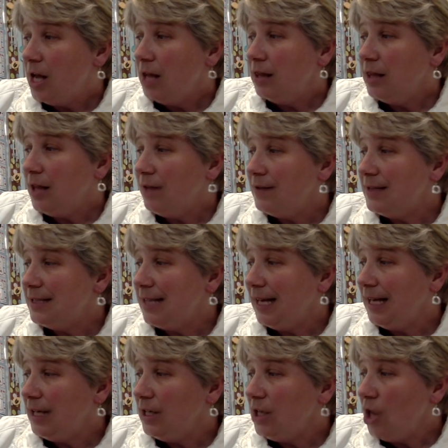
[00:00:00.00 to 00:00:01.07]
Love is
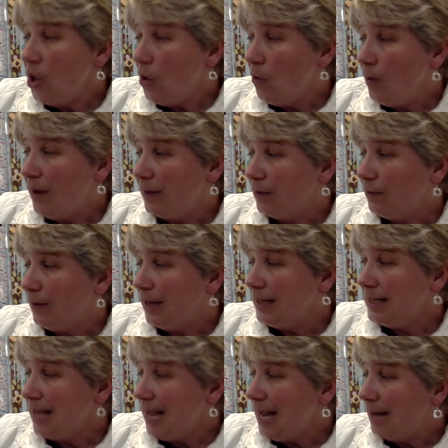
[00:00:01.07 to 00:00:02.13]
saying no at the right
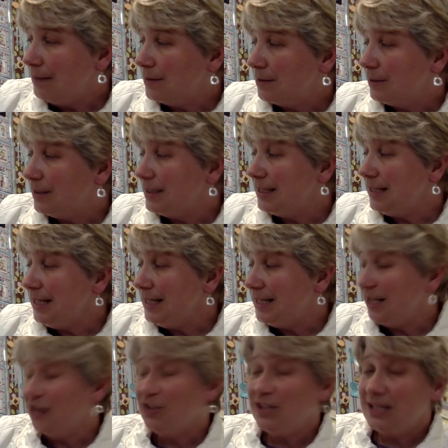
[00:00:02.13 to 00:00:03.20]
times when it's
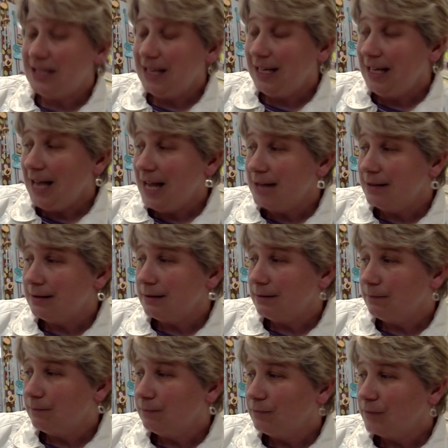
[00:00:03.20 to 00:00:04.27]
easier to say yes.
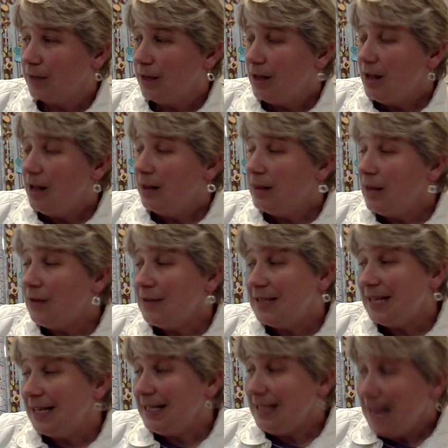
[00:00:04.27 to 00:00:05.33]
Love is
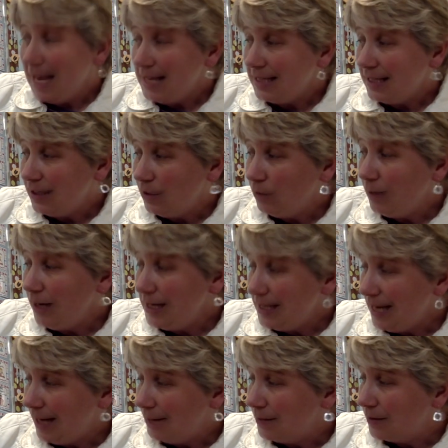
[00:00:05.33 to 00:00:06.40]
saying yes at the right
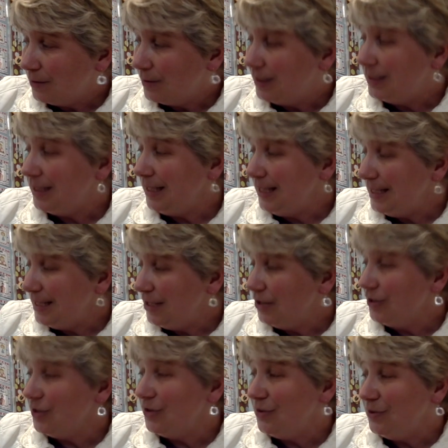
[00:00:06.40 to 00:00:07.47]
times when it's
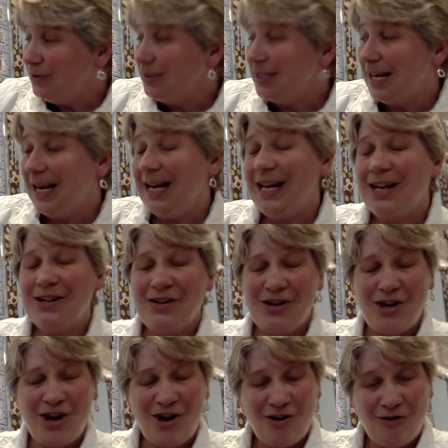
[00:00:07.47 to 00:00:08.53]
easier to say
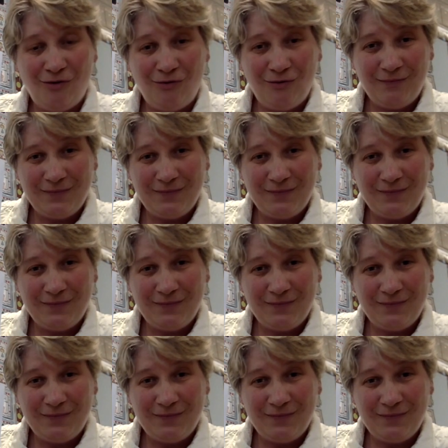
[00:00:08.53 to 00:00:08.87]
no.